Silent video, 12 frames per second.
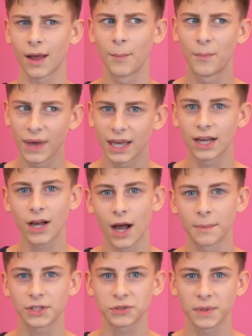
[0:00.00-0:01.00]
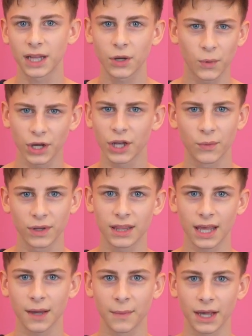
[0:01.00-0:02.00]
a big accomplishment, like working with
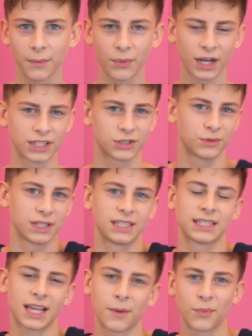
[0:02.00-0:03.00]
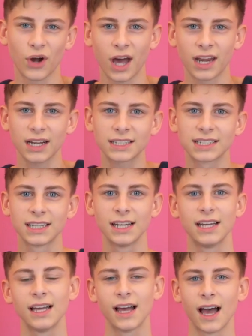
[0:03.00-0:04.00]
like a makeup brand to release like a product.
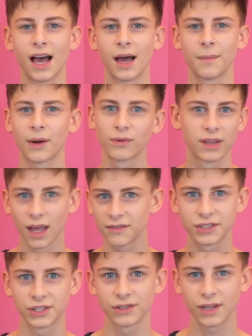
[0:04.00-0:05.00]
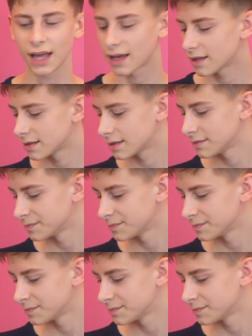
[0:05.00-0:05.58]
I would love to do that.